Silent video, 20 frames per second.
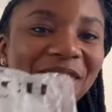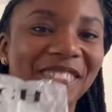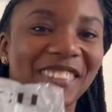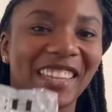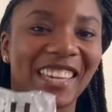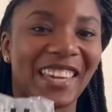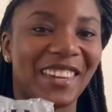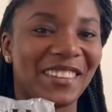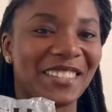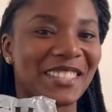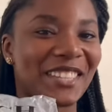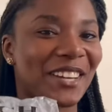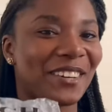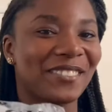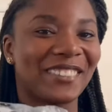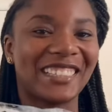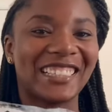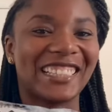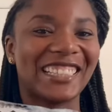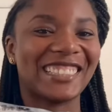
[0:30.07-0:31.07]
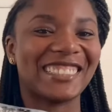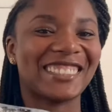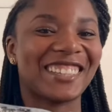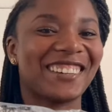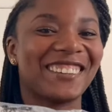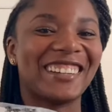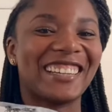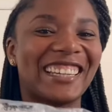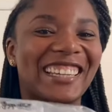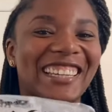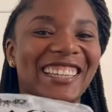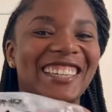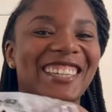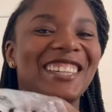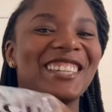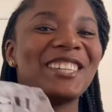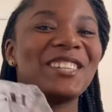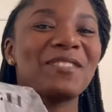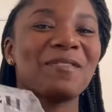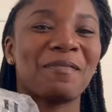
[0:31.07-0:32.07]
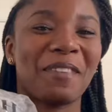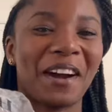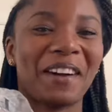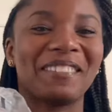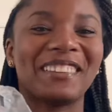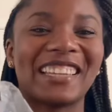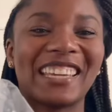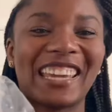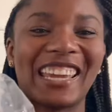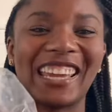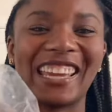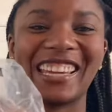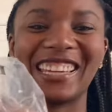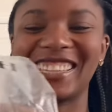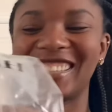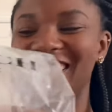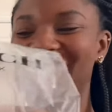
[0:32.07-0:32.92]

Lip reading: Can you tell what it is already? You probably can.